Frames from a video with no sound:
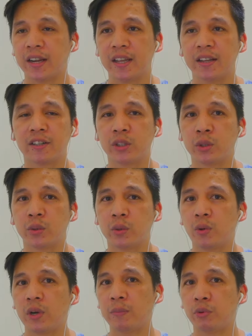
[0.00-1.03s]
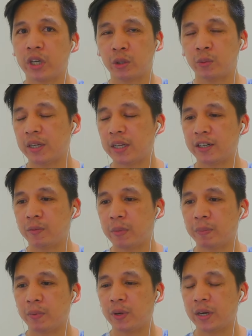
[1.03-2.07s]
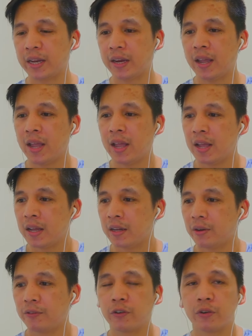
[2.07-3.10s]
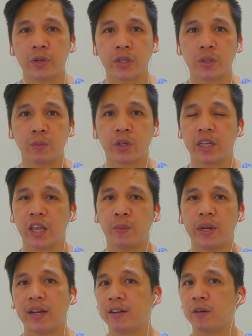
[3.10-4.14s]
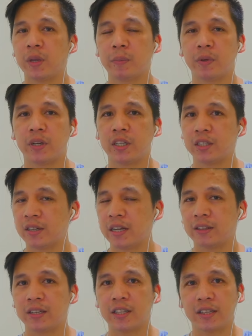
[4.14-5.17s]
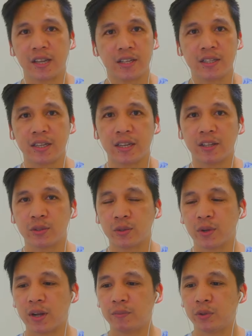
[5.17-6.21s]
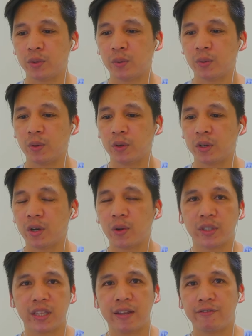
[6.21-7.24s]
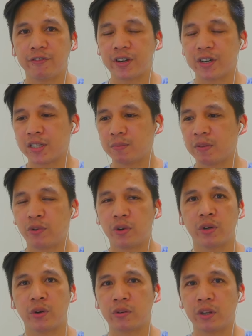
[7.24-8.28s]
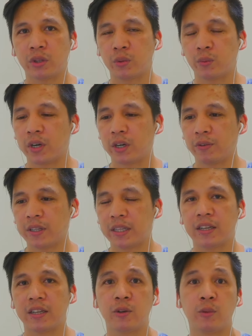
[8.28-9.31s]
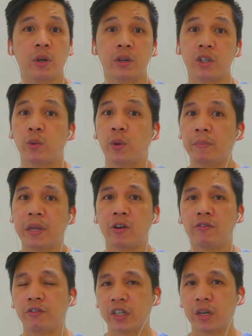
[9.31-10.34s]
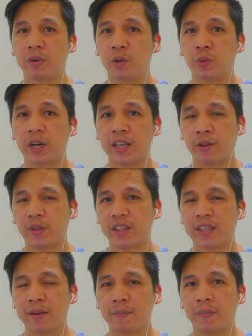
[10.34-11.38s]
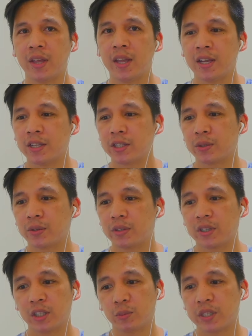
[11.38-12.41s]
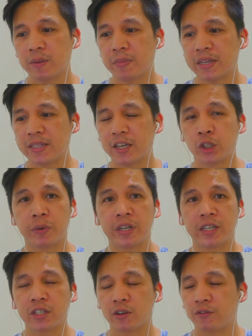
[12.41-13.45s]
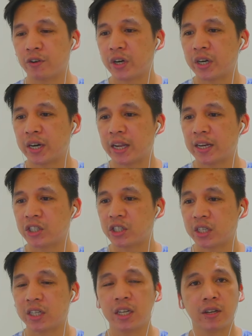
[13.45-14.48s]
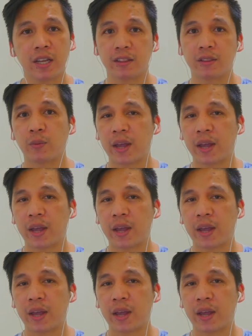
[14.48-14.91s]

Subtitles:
and eager to collaborate with other people. And, of course, working with other people is not that easy, so you have to... know them first before you are going to work with, and you will be comfortable working with them. So that was amazing experience of her, and she did it